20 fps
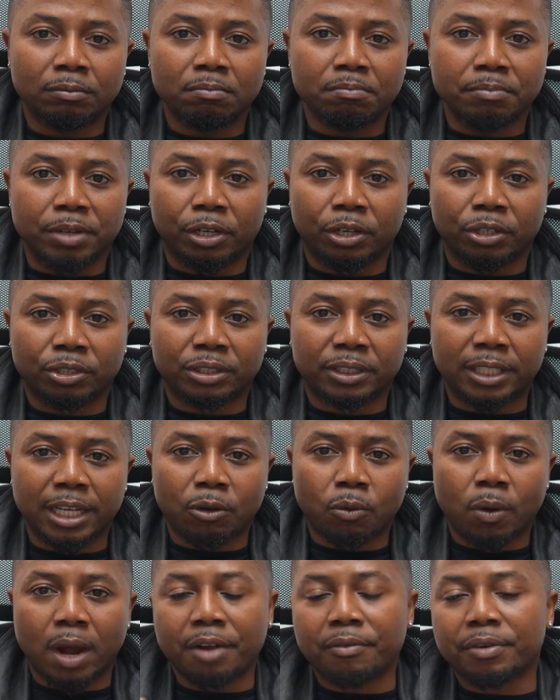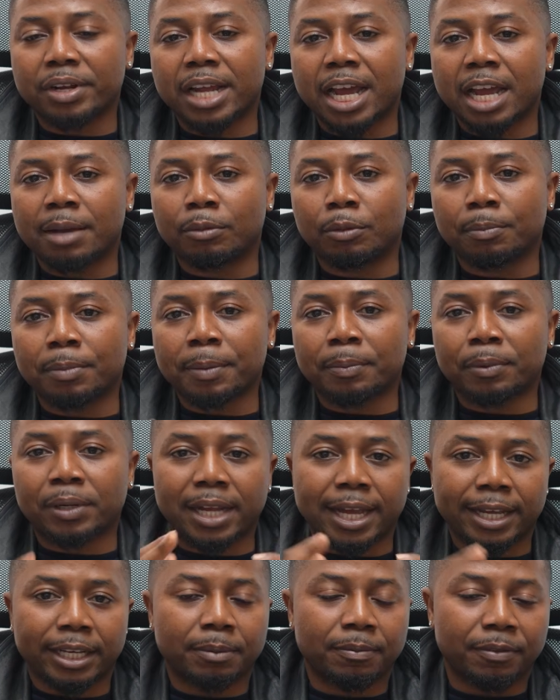because they're quite reliable, people
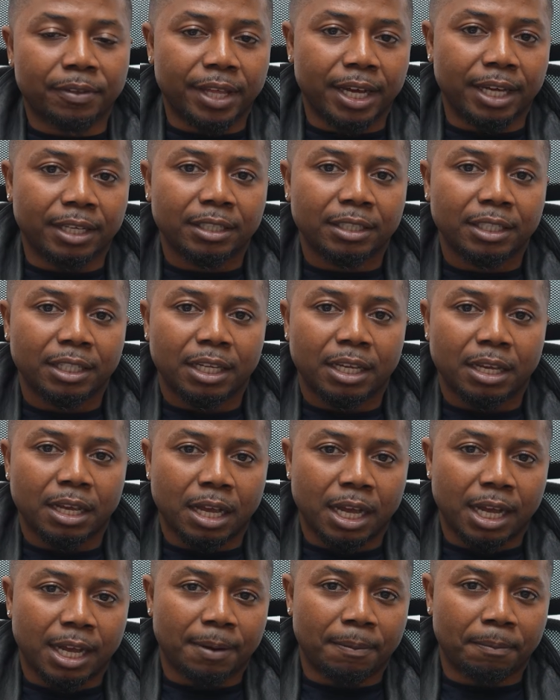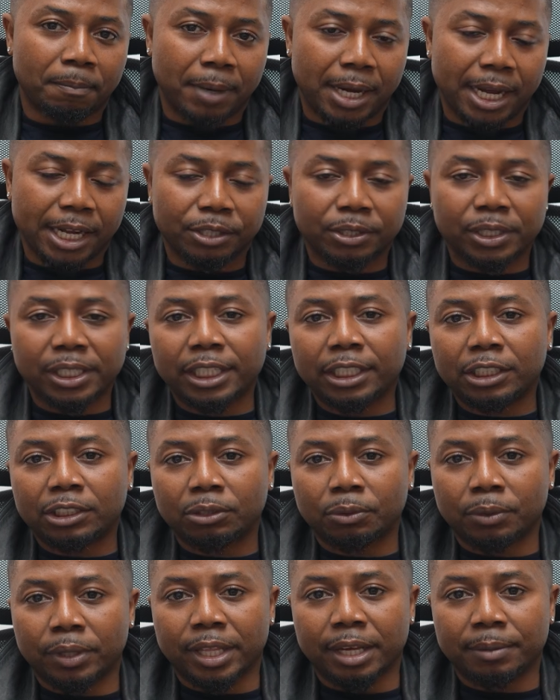like them for that. My only
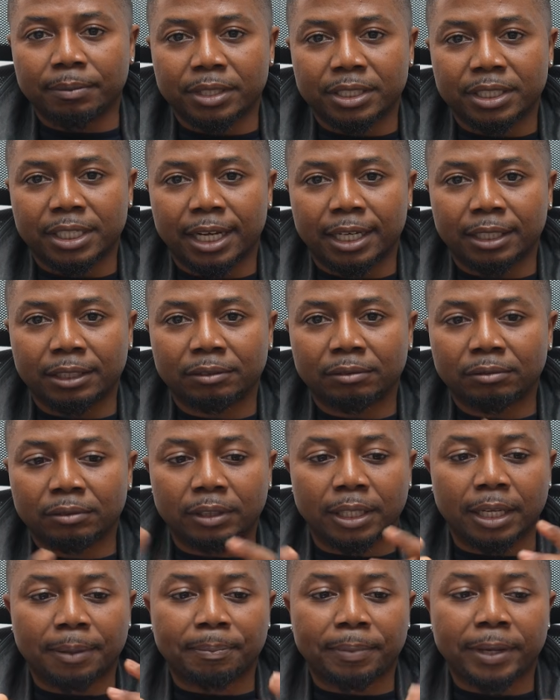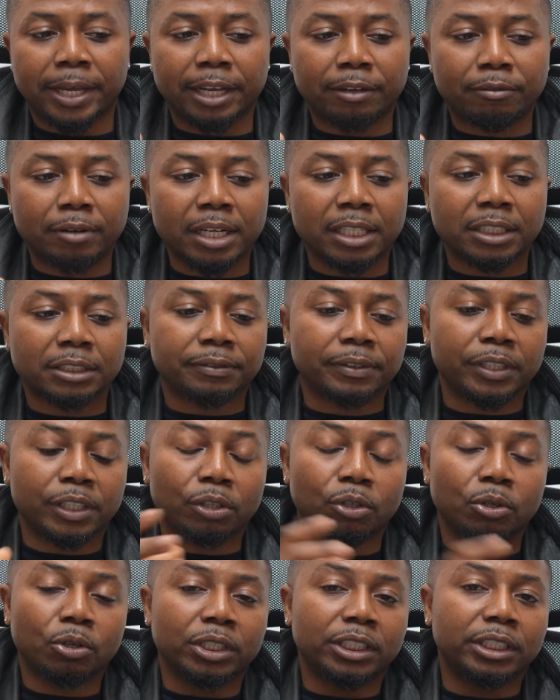issue with them is that they pay relatively
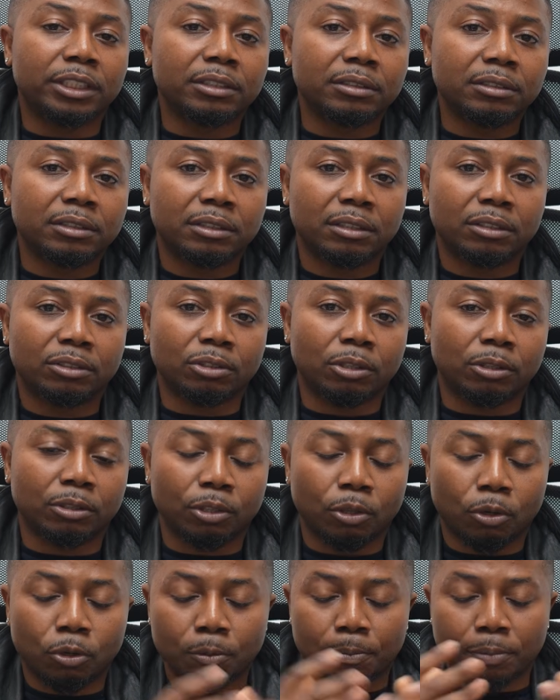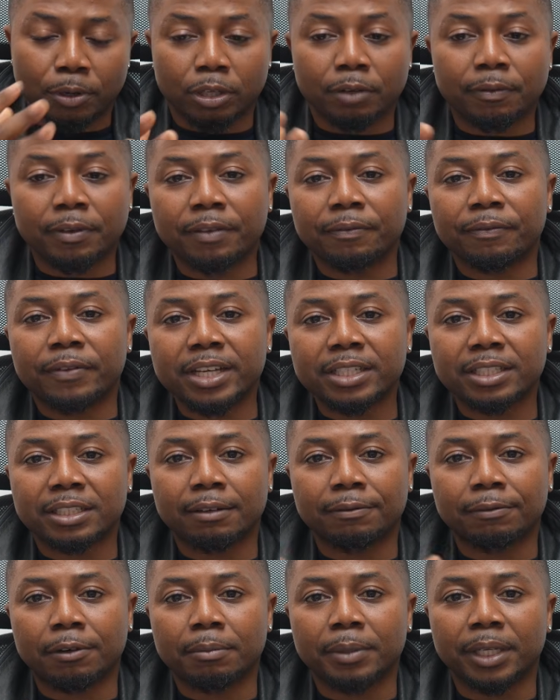low yields. So the whole point of investing
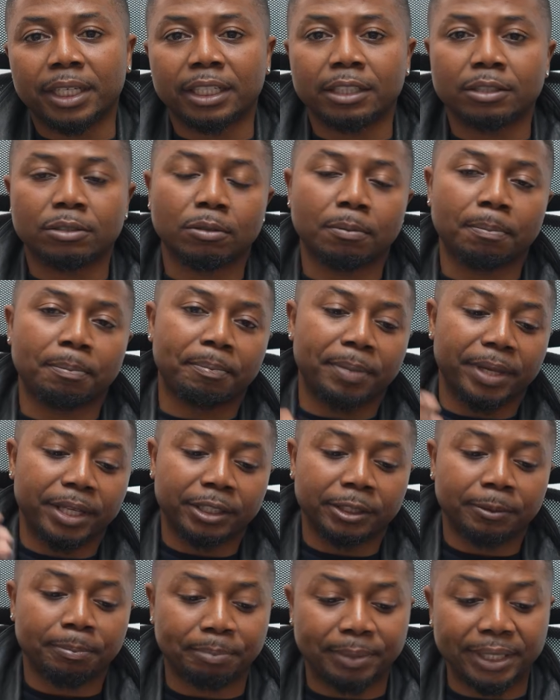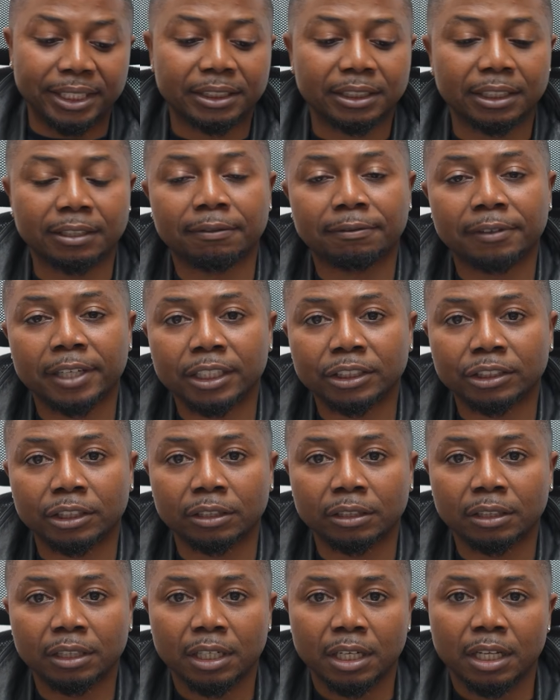for me is to beat
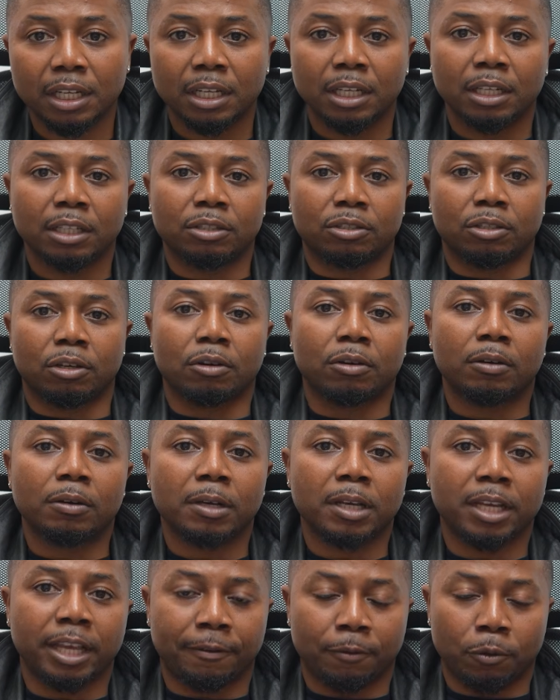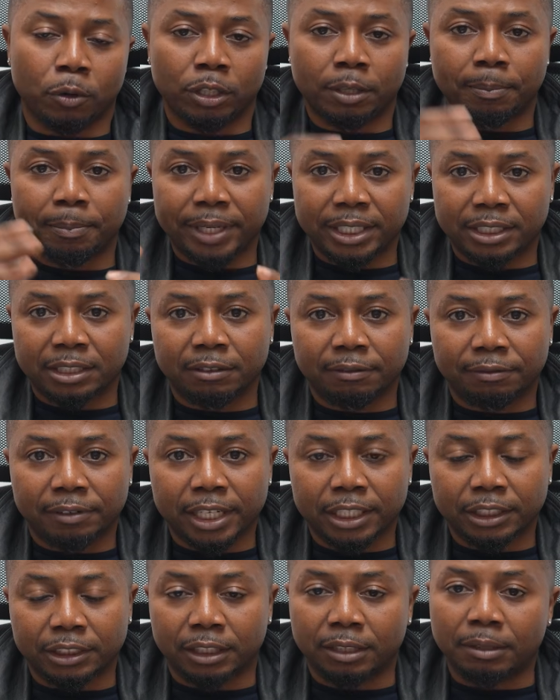inflation. So if you want to beat
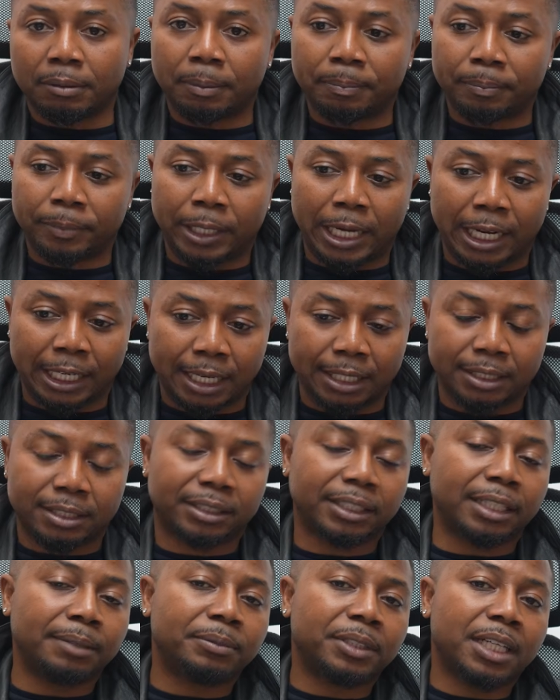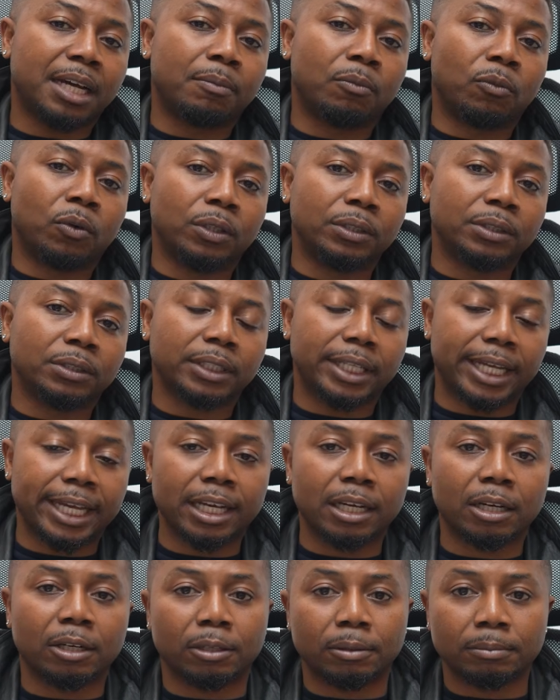inflation, and at the same time want
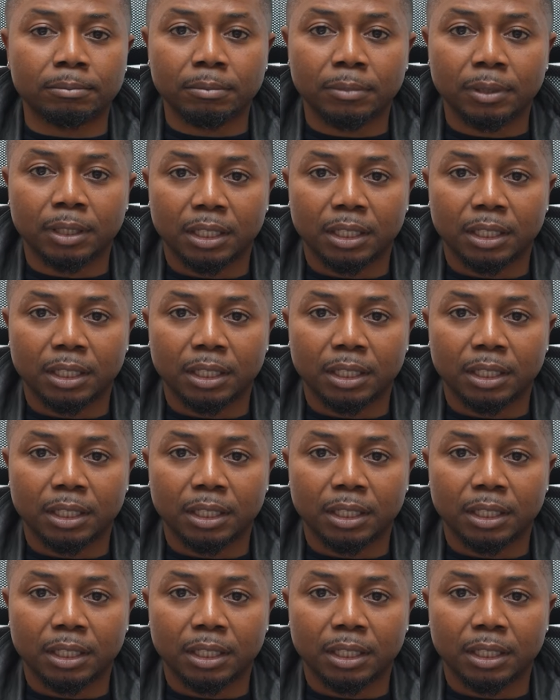income,